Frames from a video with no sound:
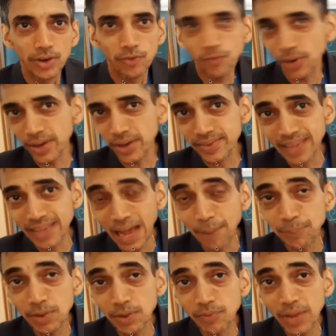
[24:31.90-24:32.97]
for
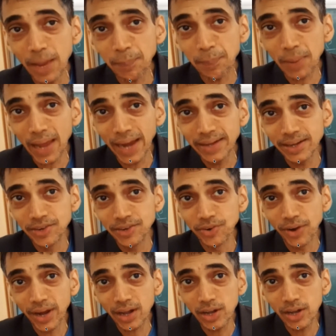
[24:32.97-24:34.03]
example, we applied it
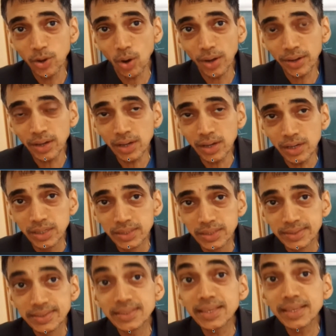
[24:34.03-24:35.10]
directly on a
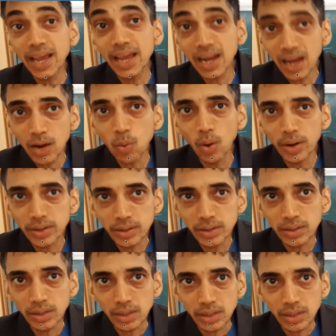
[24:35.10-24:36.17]
scalar quantity.
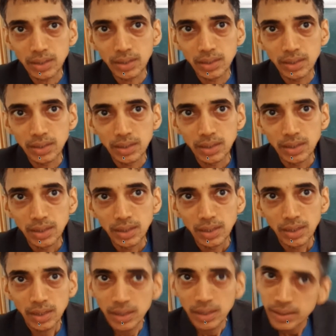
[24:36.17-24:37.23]

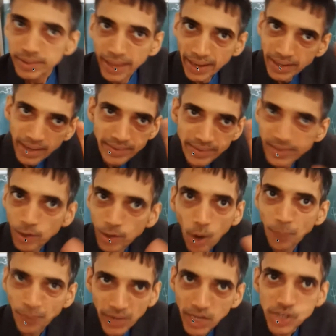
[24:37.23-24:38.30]
Right? It's an
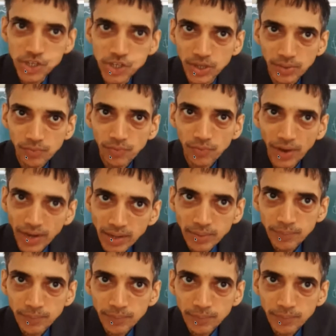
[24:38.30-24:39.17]
operation, right?